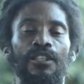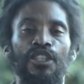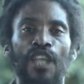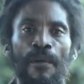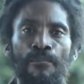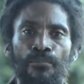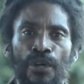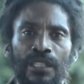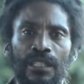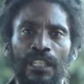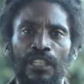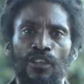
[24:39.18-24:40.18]
temperate
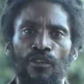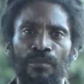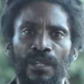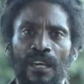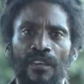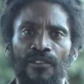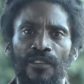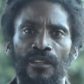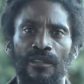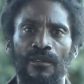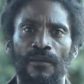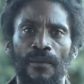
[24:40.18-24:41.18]
in your behavior,
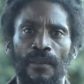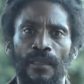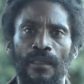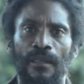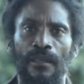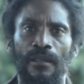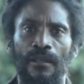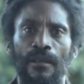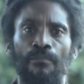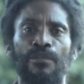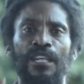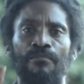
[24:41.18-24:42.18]

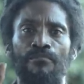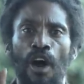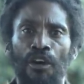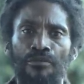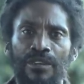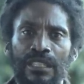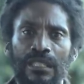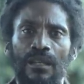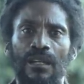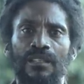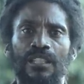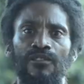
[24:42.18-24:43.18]
being moderate in
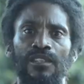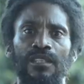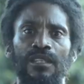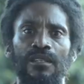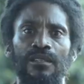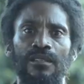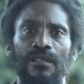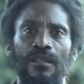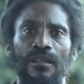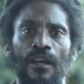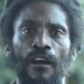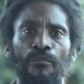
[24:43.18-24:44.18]
activities,
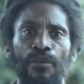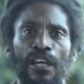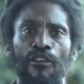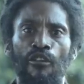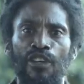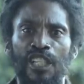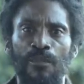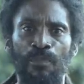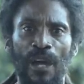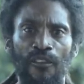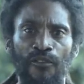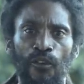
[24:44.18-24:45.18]
being
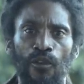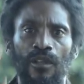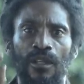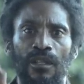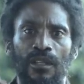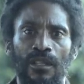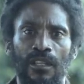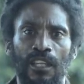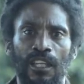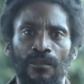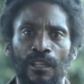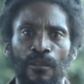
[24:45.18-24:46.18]
respectful
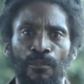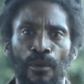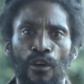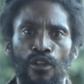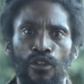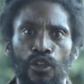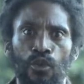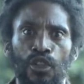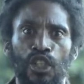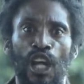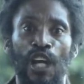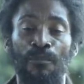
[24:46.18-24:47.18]
in pursuits
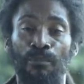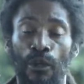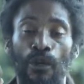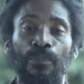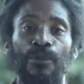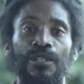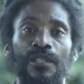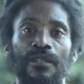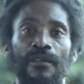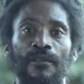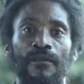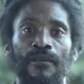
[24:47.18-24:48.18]
and purpose,
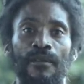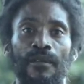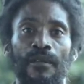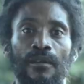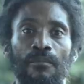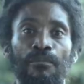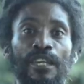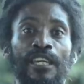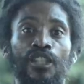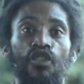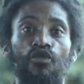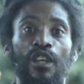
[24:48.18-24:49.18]
being
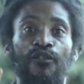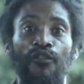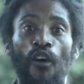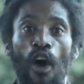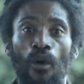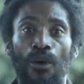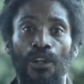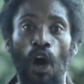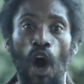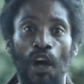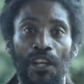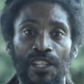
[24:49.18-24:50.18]
straightforward,
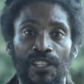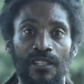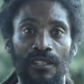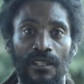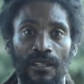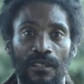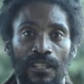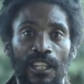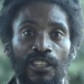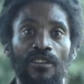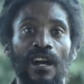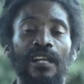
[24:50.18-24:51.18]
honest
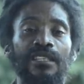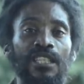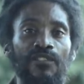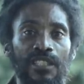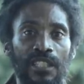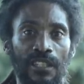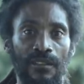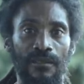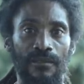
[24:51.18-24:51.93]
in your activity,